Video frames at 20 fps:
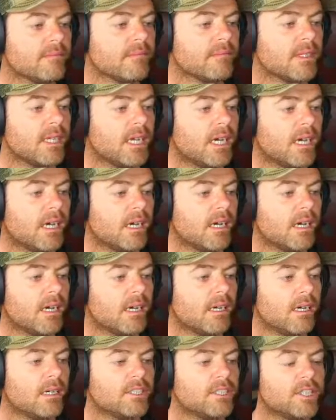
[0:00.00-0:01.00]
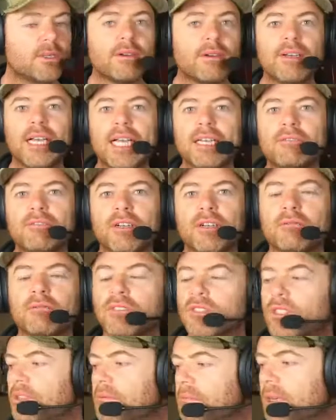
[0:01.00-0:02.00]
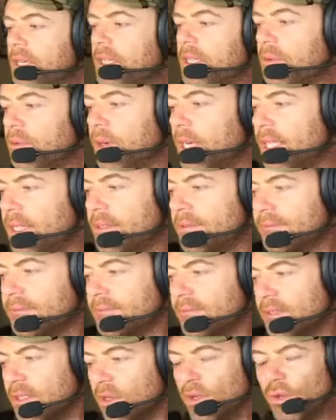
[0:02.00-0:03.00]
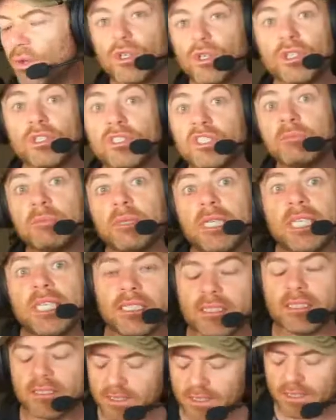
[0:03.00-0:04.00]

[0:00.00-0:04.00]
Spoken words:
Do you have headphones on, by the way, or good speakers?